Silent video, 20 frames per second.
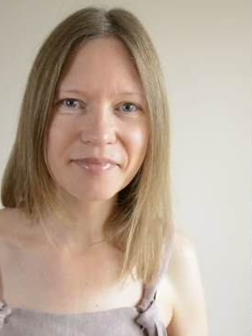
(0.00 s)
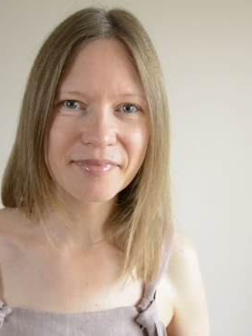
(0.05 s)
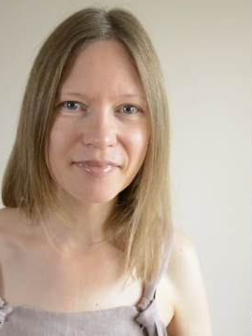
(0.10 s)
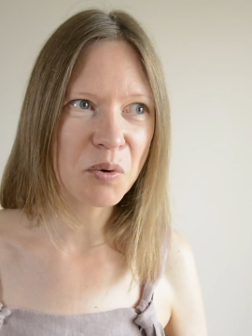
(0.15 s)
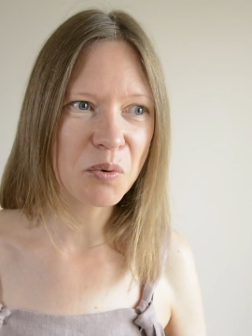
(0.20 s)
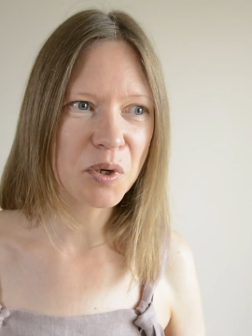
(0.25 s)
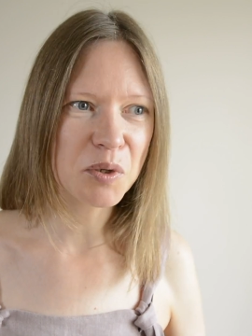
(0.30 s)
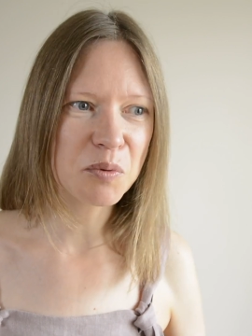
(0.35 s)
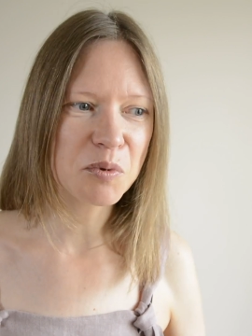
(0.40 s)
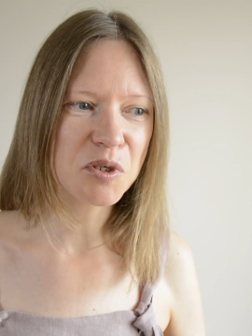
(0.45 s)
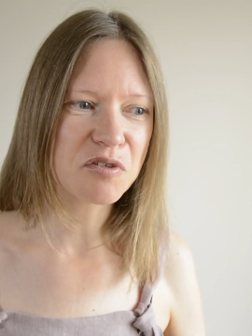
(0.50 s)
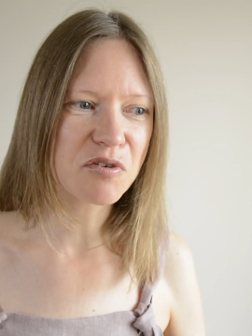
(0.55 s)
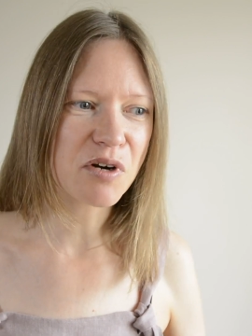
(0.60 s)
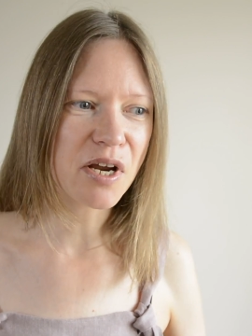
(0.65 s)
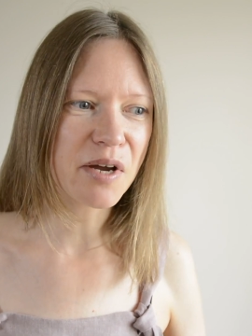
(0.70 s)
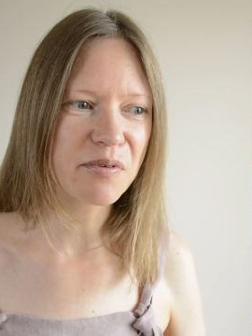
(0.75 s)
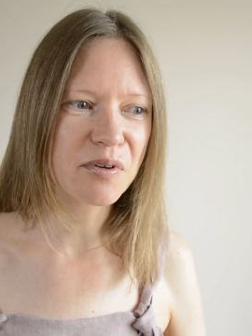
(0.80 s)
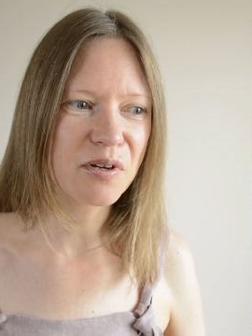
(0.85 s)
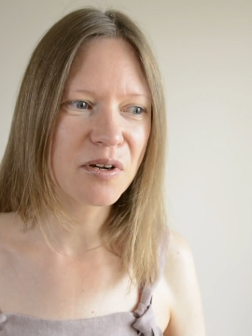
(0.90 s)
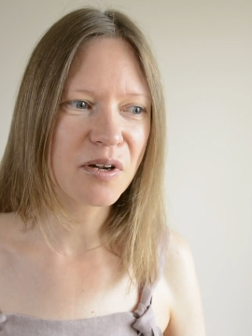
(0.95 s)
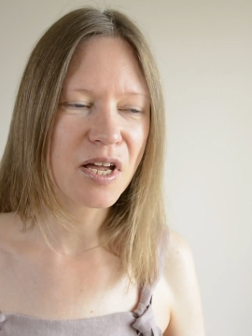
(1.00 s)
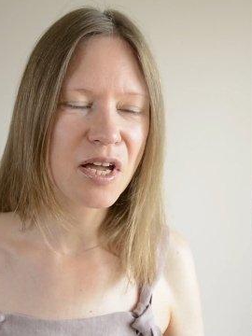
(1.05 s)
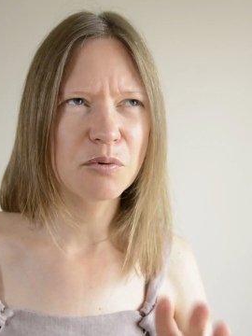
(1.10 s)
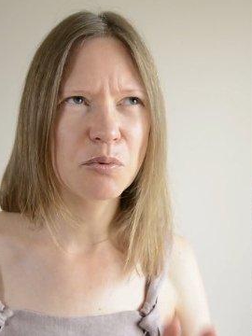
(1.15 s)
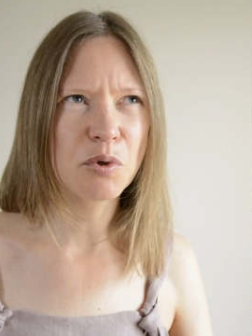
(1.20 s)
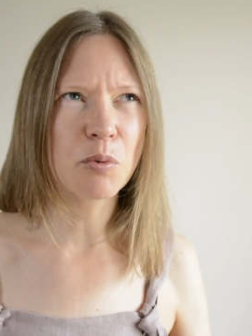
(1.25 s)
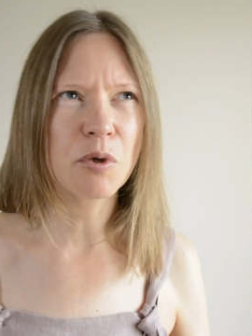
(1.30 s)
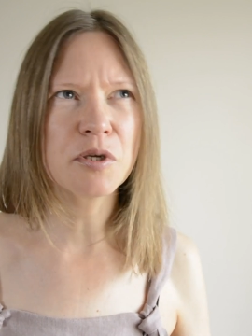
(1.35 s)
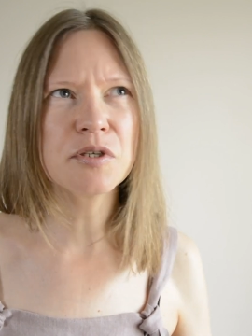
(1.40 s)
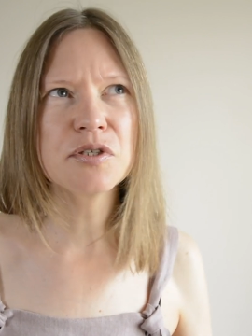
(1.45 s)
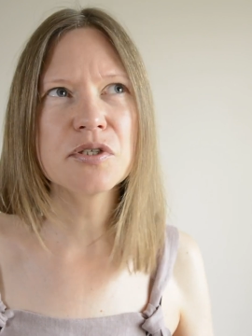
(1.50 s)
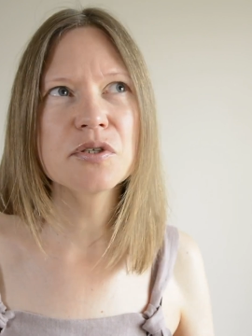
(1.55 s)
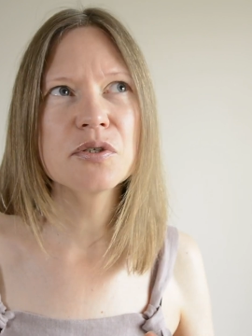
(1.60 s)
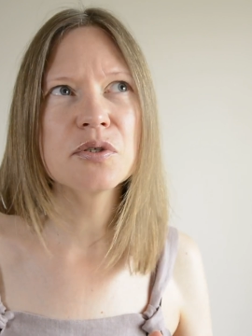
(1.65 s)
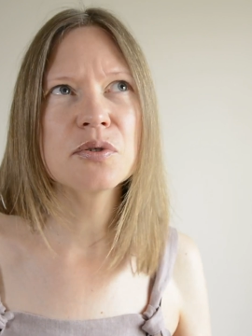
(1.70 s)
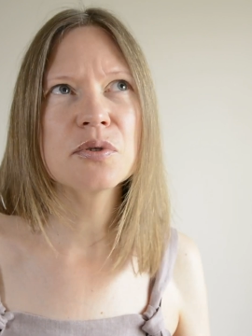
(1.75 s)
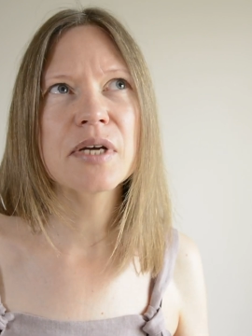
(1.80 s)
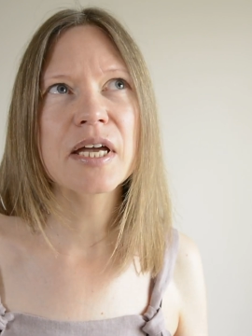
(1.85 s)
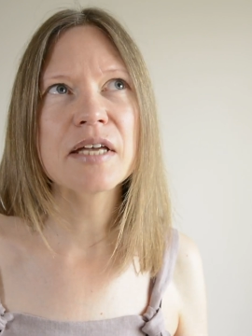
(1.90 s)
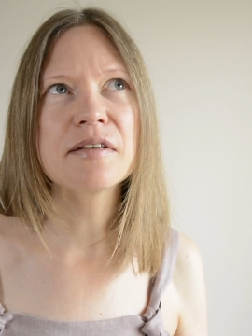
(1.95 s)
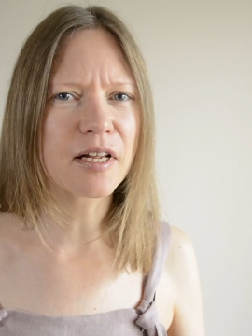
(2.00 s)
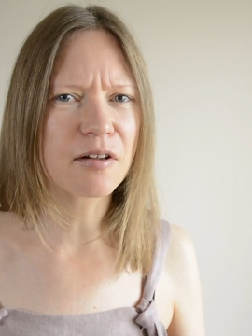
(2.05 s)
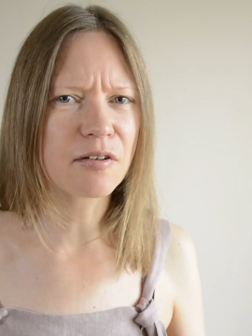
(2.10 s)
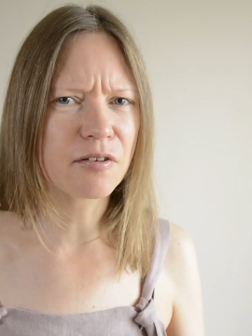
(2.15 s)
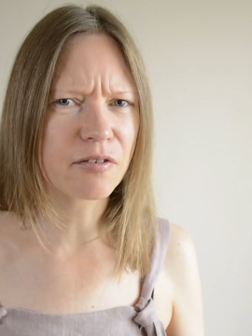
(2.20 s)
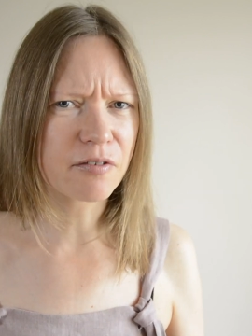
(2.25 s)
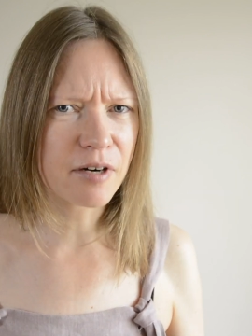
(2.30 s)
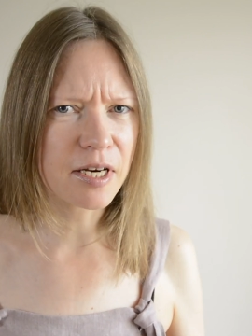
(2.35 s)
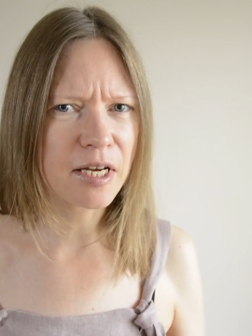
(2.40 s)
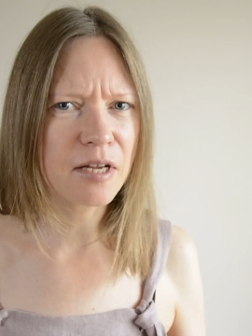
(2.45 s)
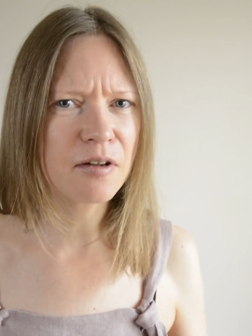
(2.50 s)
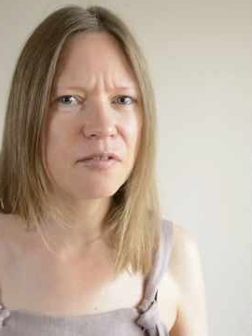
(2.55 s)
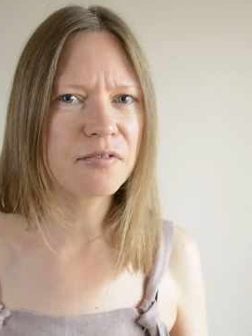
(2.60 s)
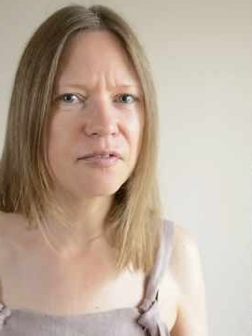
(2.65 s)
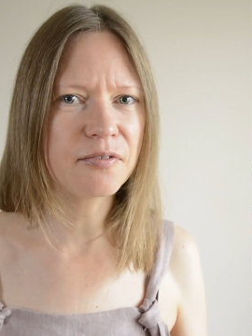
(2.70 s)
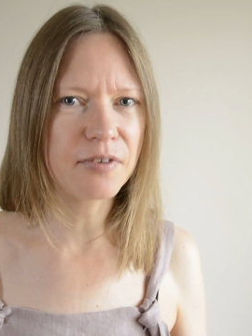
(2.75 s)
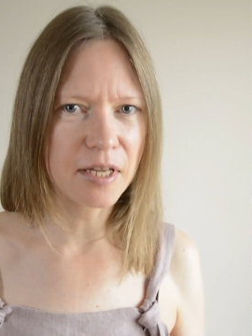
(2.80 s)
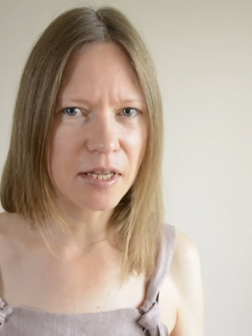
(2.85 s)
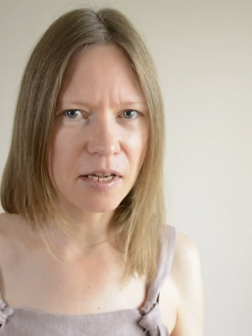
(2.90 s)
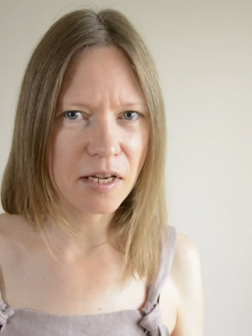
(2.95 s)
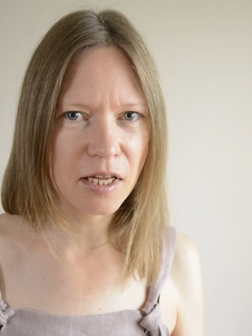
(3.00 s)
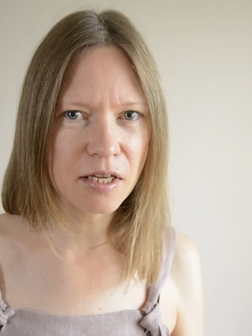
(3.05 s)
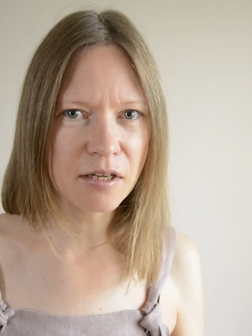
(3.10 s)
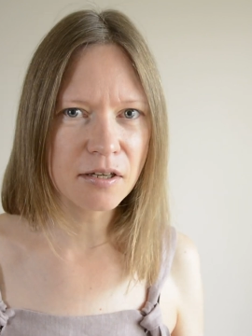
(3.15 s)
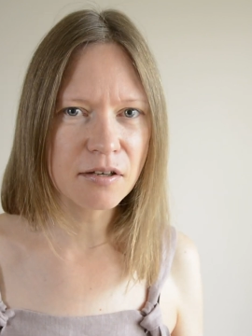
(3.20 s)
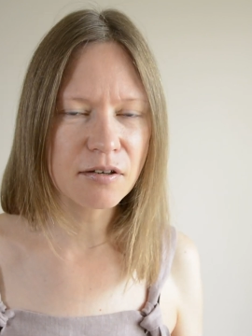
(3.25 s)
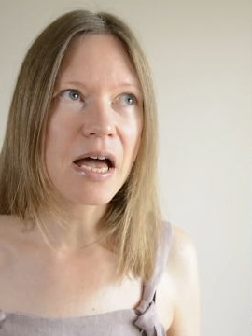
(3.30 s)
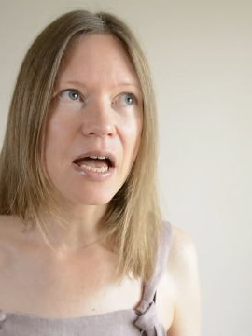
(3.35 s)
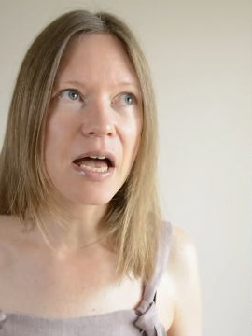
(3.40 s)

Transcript: When we travel, we want to get the real feeling,